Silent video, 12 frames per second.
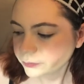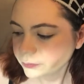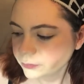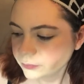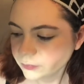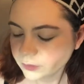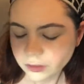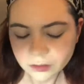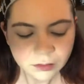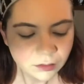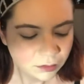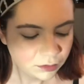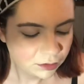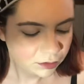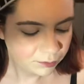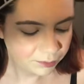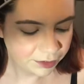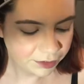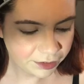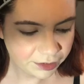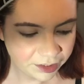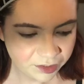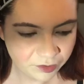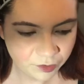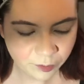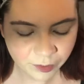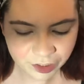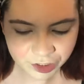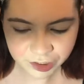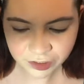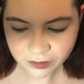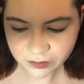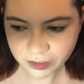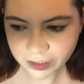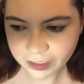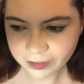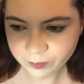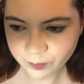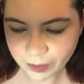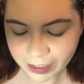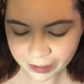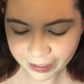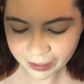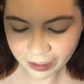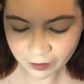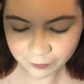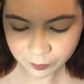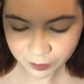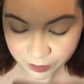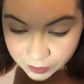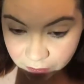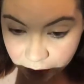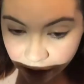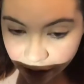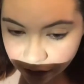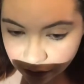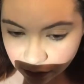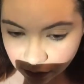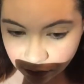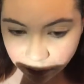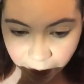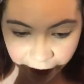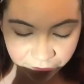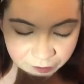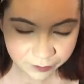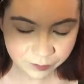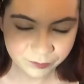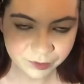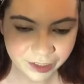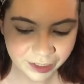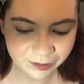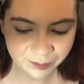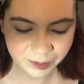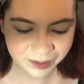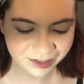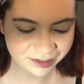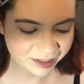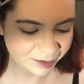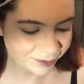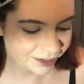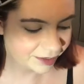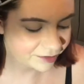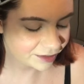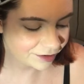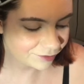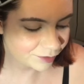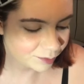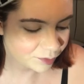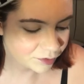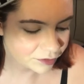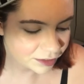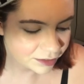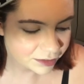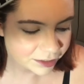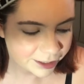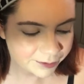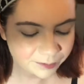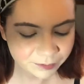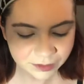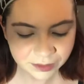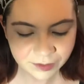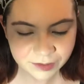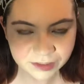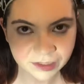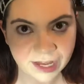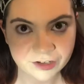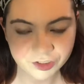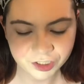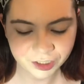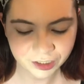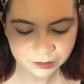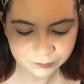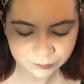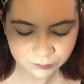But I needed new brushes, and I like e.l.f.'s brushes a lot, so I just went ahead and picked this up, I guess, out of impulse at the time. And that was last year.